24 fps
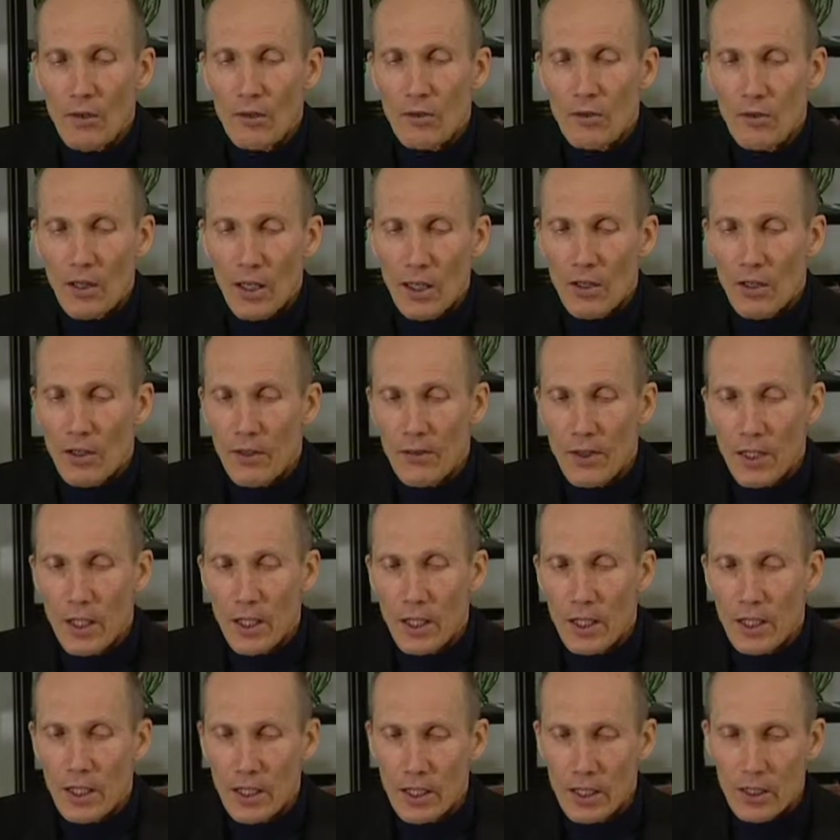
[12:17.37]
Very,
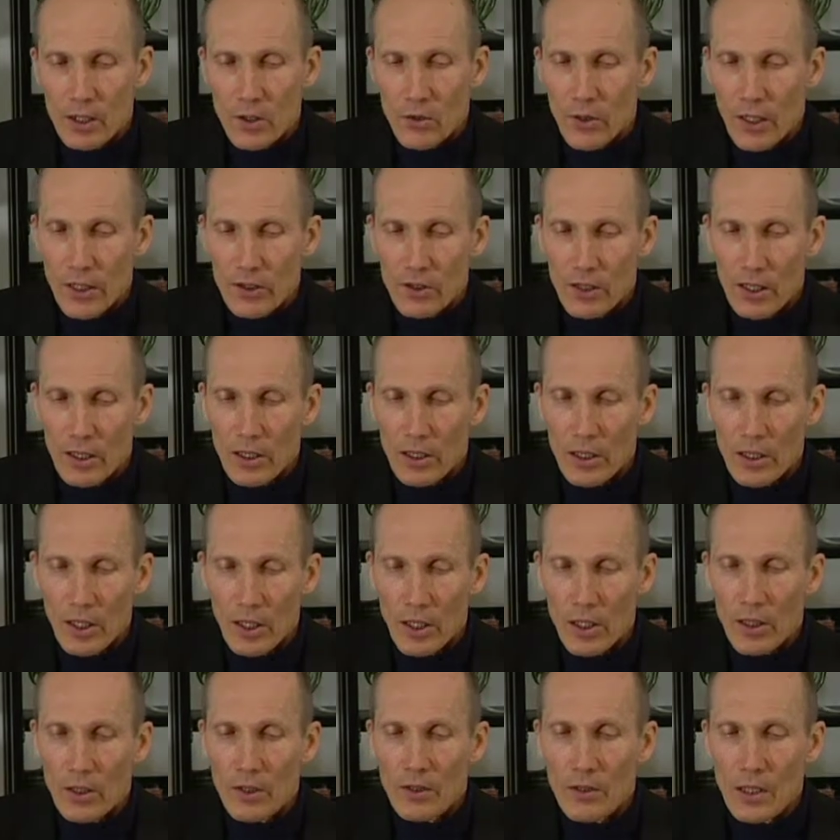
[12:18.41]
very interesting
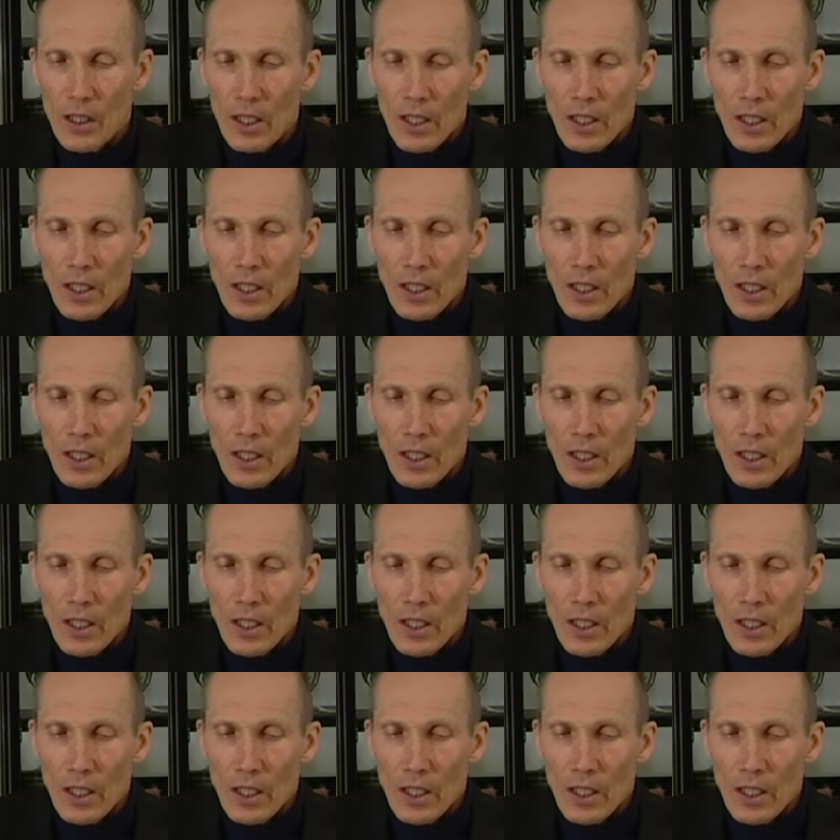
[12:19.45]
here.